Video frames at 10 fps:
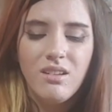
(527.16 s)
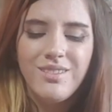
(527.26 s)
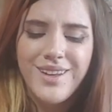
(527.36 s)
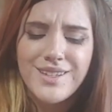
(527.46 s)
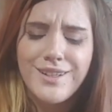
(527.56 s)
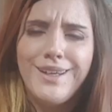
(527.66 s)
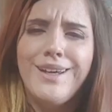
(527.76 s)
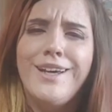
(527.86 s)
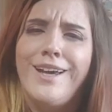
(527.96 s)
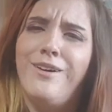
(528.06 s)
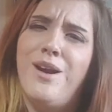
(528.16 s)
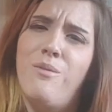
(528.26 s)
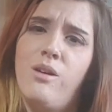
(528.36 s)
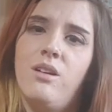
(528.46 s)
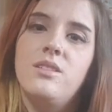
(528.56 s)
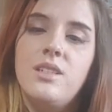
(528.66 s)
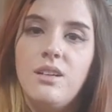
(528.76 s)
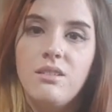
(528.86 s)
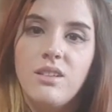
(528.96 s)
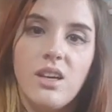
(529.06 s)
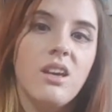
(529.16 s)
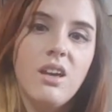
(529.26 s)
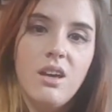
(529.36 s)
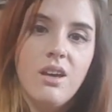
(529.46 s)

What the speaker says: Let's eat, Grandma. See, like,